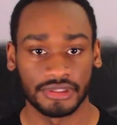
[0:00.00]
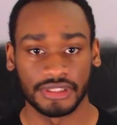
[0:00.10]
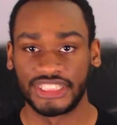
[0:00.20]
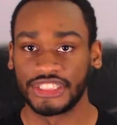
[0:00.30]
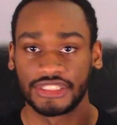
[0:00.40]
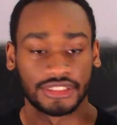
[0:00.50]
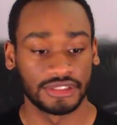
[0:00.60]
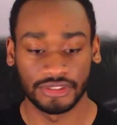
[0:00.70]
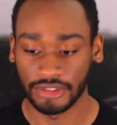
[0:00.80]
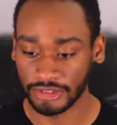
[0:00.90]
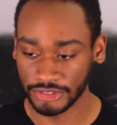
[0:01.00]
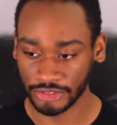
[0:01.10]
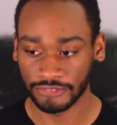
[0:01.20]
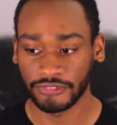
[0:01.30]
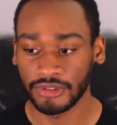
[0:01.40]
just his
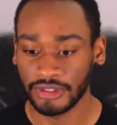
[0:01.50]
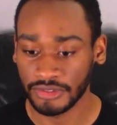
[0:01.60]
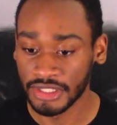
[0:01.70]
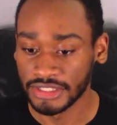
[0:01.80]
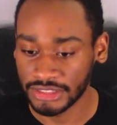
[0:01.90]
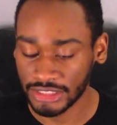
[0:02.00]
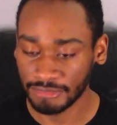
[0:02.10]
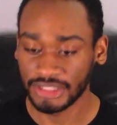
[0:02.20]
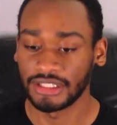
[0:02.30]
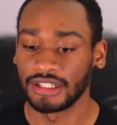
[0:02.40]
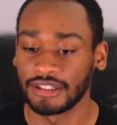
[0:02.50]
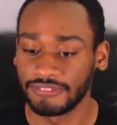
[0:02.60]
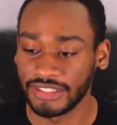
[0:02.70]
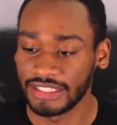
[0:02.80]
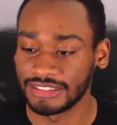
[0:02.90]
overall
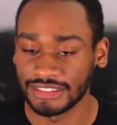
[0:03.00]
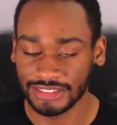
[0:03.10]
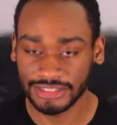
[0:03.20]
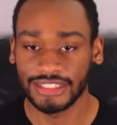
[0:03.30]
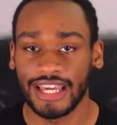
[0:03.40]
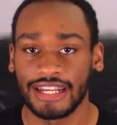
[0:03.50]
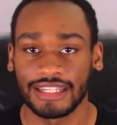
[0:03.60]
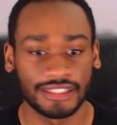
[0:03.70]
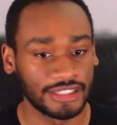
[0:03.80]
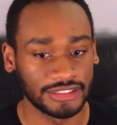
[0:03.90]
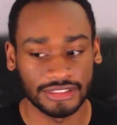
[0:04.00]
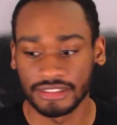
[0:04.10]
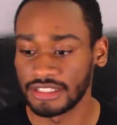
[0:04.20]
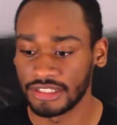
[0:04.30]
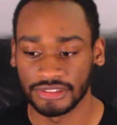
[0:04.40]
cinematography, his aesthetic, his,
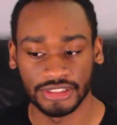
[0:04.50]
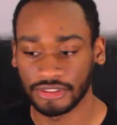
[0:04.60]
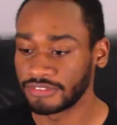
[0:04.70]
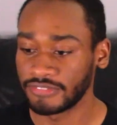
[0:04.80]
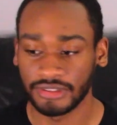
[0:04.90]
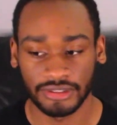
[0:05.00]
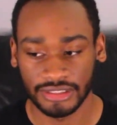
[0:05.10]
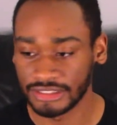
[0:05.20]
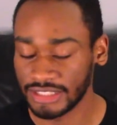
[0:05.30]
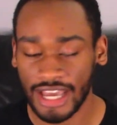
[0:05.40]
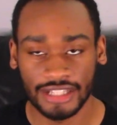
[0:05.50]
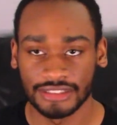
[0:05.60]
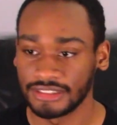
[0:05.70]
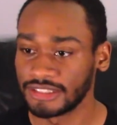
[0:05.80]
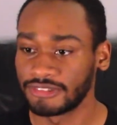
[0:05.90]
just overall, his action
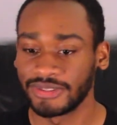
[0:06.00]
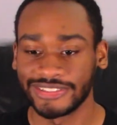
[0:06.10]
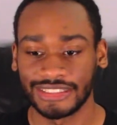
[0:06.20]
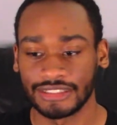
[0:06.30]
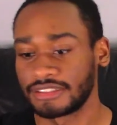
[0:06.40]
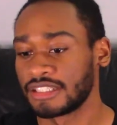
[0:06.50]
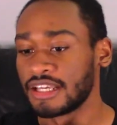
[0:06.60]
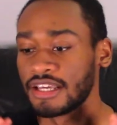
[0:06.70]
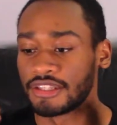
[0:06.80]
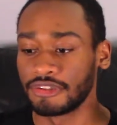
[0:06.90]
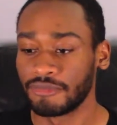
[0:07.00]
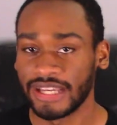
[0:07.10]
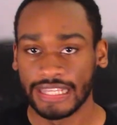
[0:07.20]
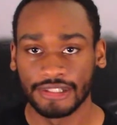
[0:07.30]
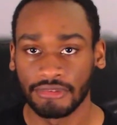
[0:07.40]
sequences, the way
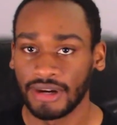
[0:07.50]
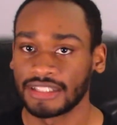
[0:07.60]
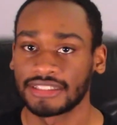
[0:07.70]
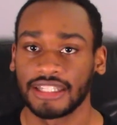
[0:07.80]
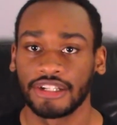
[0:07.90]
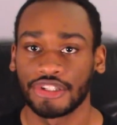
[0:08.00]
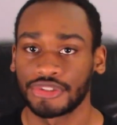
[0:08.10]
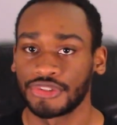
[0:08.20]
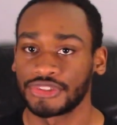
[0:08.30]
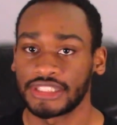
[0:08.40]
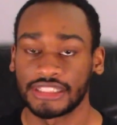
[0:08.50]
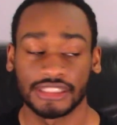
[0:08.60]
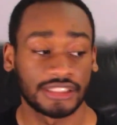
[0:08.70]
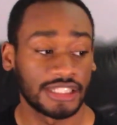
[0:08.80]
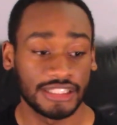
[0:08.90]
he directs characters.
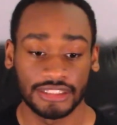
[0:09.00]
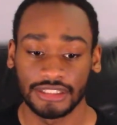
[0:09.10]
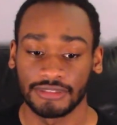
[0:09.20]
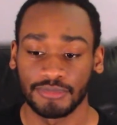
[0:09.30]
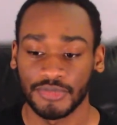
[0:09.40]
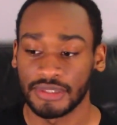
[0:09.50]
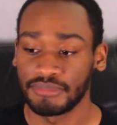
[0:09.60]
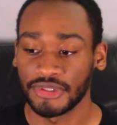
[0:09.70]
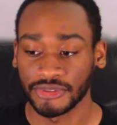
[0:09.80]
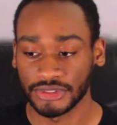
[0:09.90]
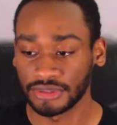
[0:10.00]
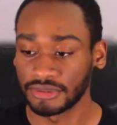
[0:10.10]
It's some of the most